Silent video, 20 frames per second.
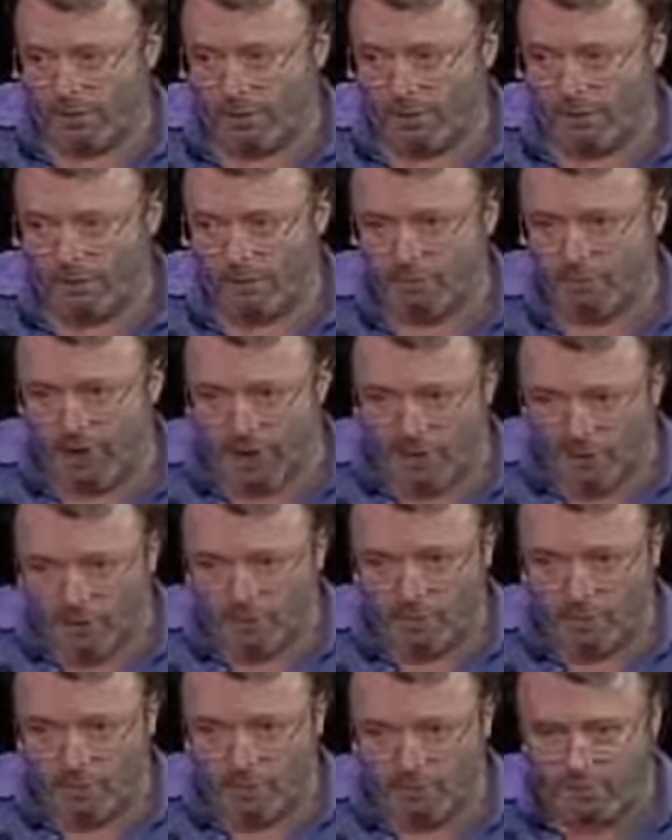his
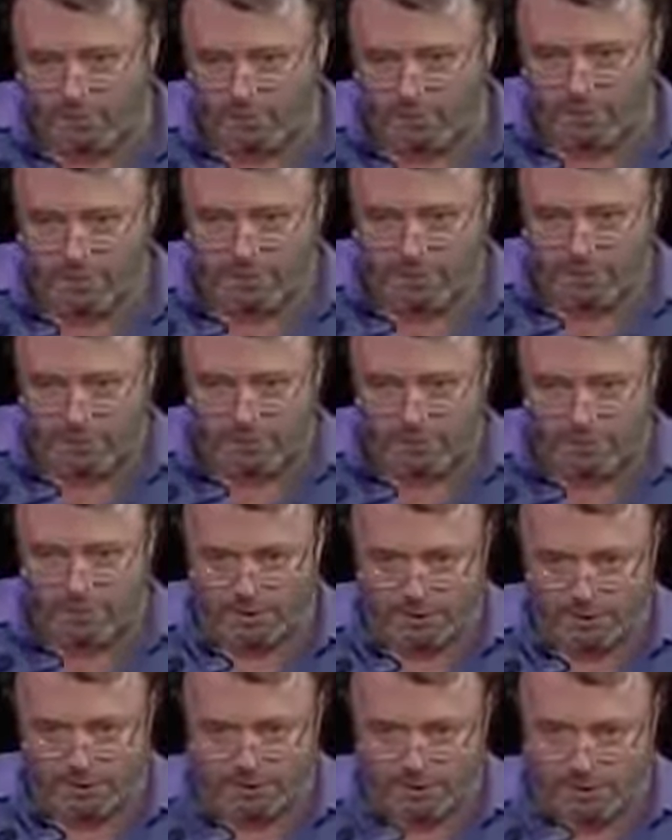abandonment of his covert
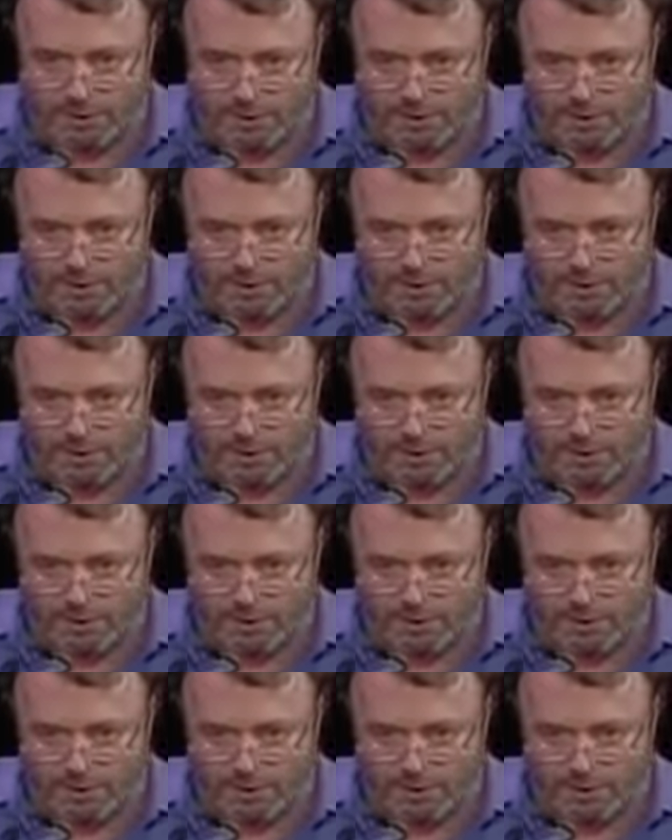arsenal of